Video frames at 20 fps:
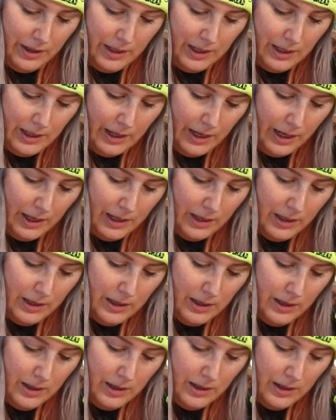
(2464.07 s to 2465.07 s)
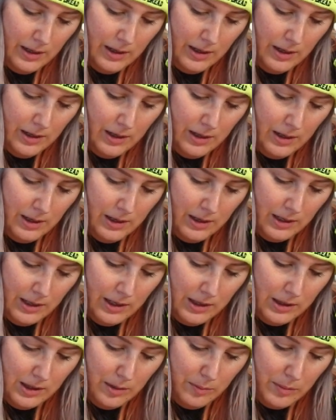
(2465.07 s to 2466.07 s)
I can get
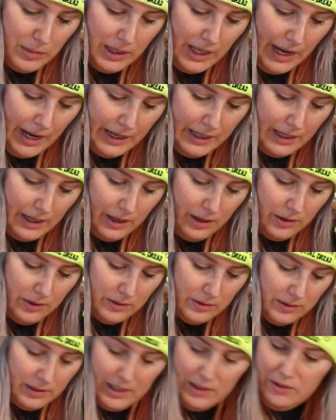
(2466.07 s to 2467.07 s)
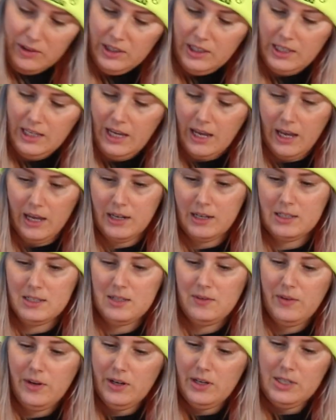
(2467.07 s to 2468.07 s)
the black out. I really can't, it's
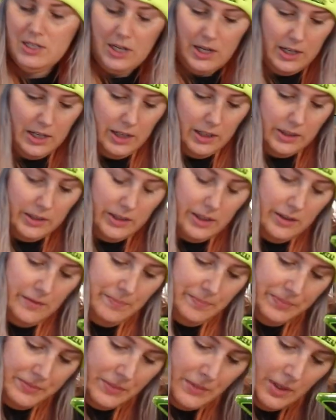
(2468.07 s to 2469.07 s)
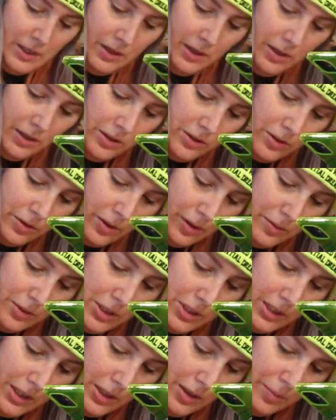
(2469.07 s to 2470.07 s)
a very dark color. So I'm
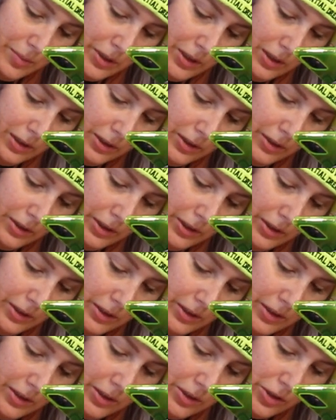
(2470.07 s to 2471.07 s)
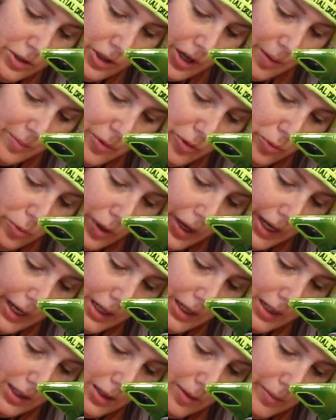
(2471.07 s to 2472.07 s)
just gonna put a little drop of
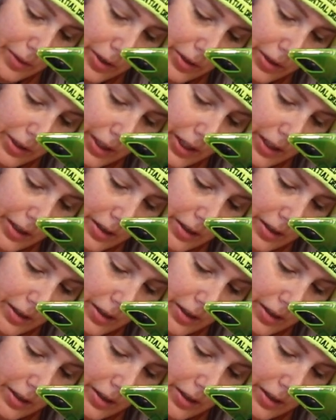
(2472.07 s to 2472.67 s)
white in the middle there.